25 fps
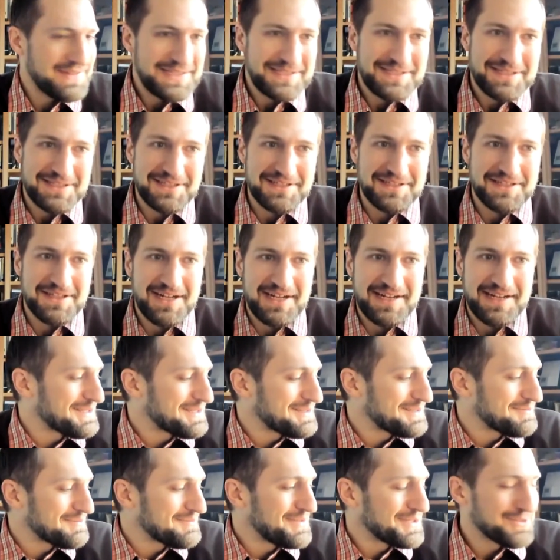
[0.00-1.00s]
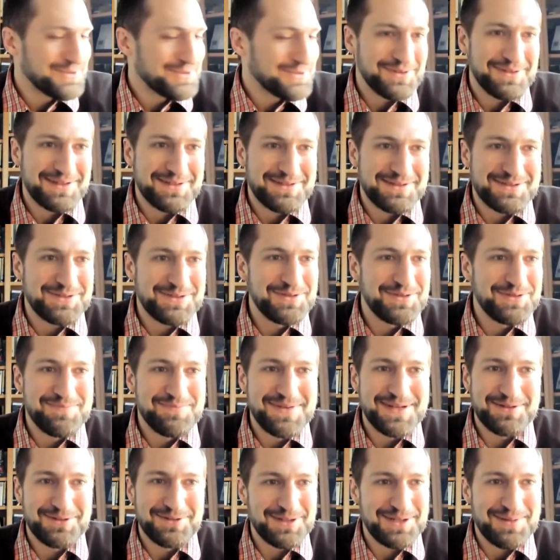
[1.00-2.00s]
a lot of there's two
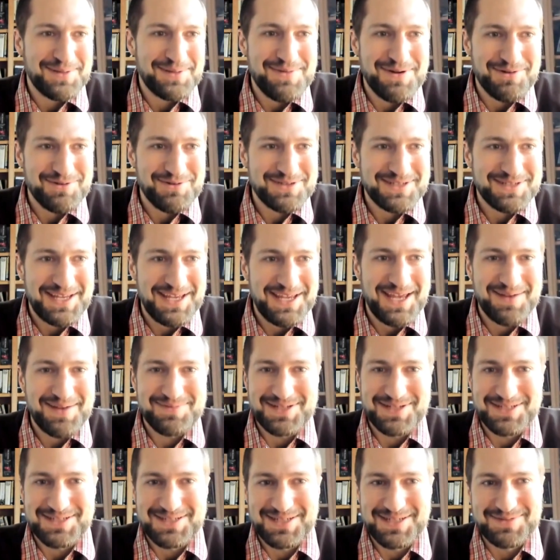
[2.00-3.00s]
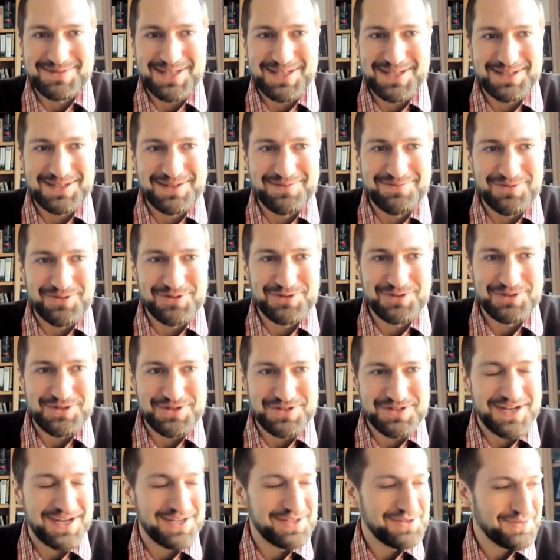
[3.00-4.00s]
bitterly opposed camps, it seems like, on Force
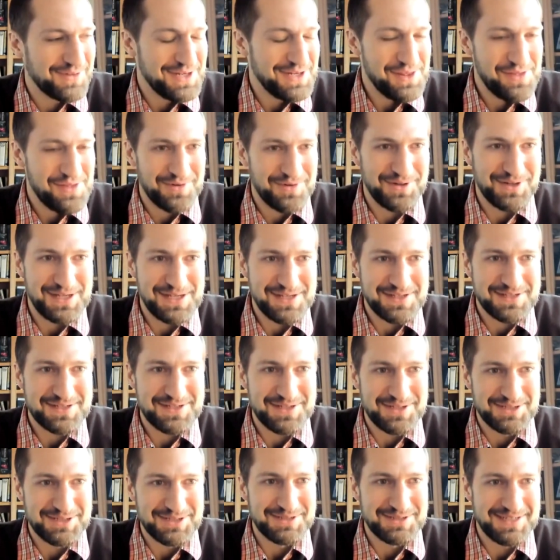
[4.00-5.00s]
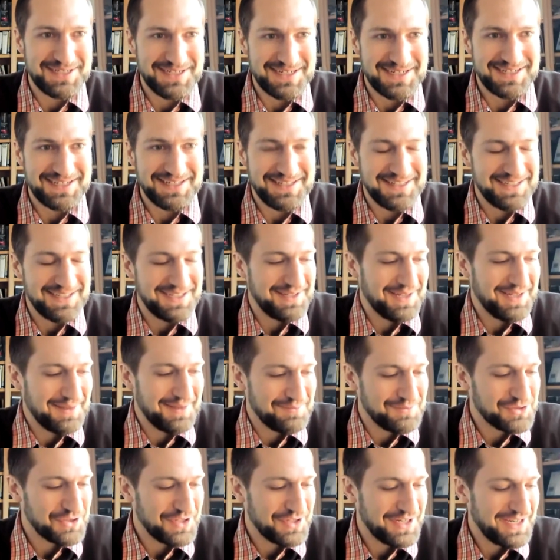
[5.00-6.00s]
Design 2030. So I'm
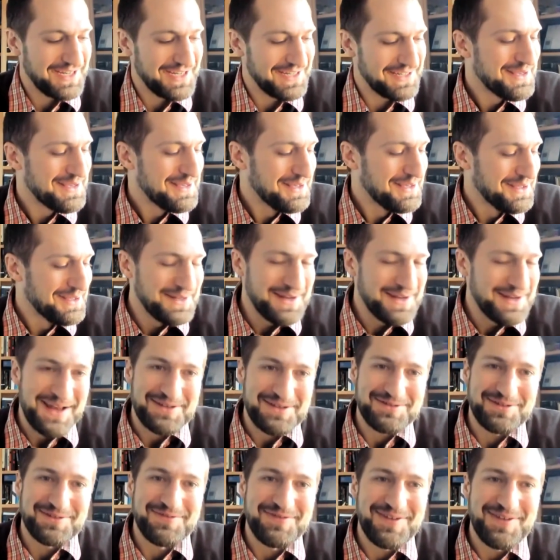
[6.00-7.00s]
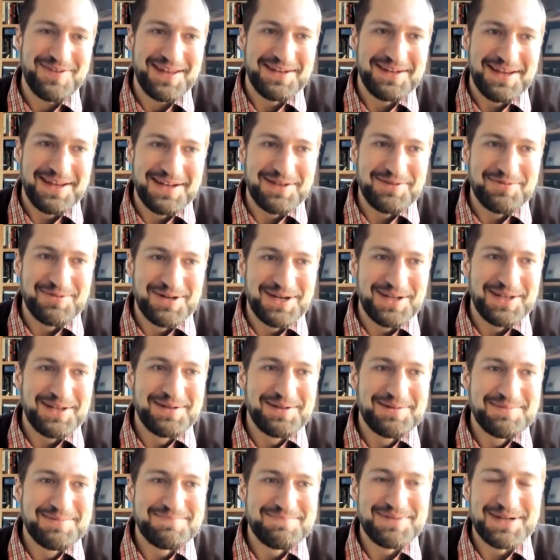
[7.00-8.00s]
trying not to offend anyone,
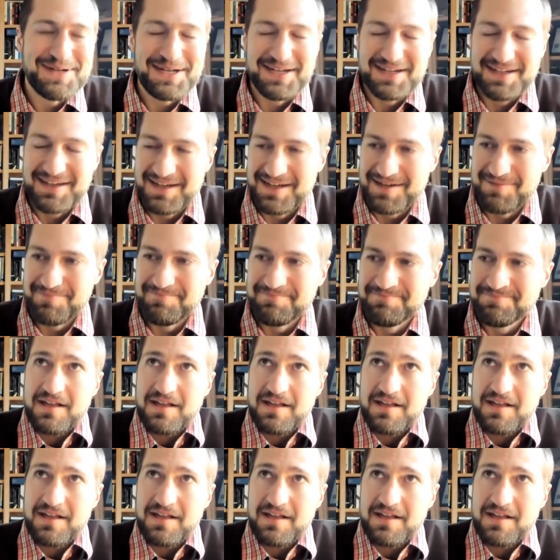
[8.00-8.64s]
but I